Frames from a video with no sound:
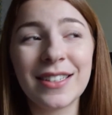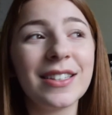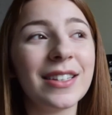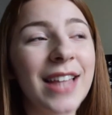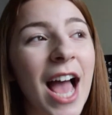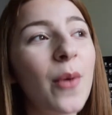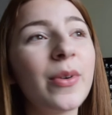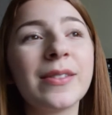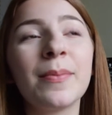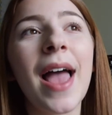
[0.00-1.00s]
That
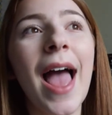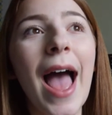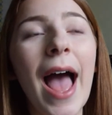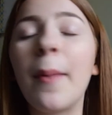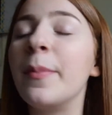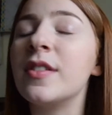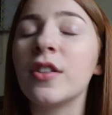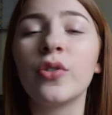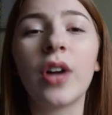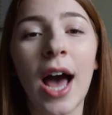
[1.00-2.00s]
was my
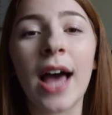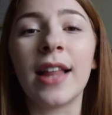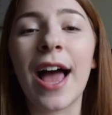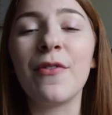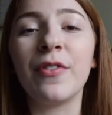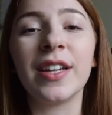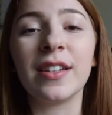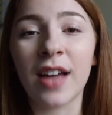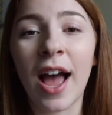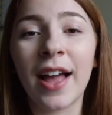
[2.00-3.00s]
absolute highlight for the
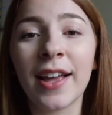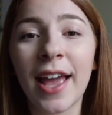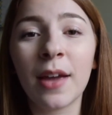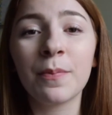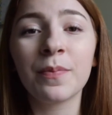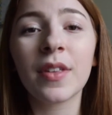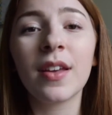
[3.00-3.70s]
entire game.